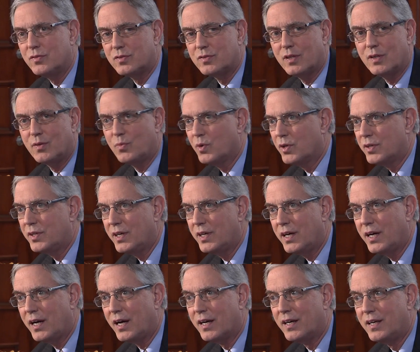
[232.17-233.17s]
say, well,
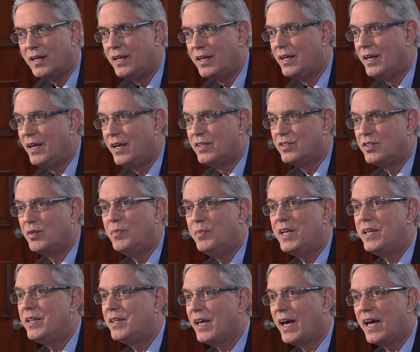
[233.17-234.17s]
yeah. To
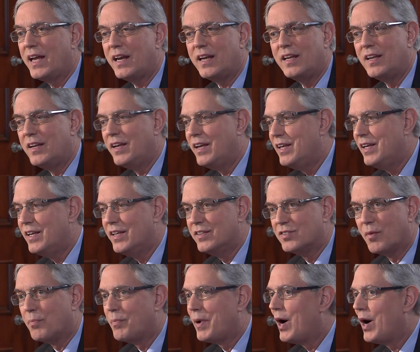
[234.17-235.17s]
me, that
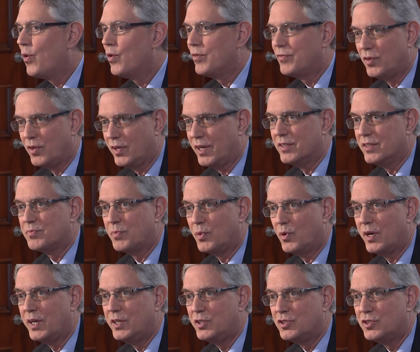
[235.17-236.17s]
is a powerful
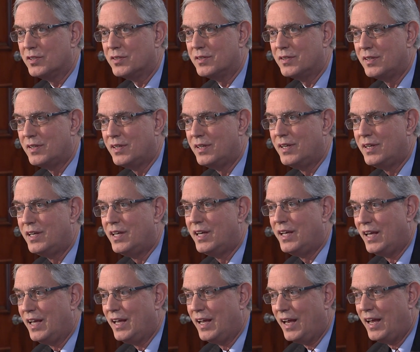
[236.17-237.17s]
aspiration.
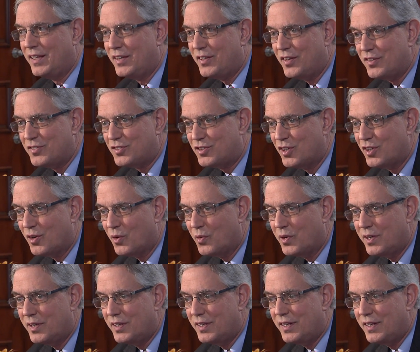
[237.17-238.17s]
And so
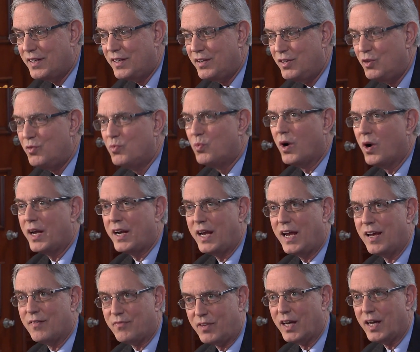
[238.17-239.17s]
you want to
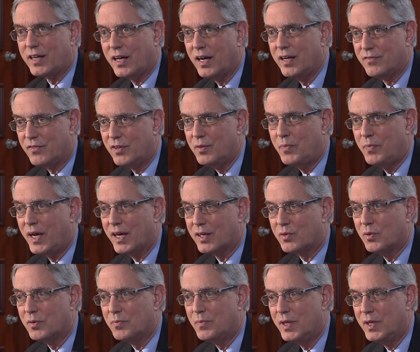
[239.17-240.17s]
have that kind of
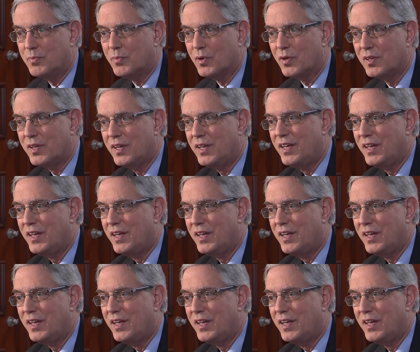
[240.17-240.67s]
impact with people.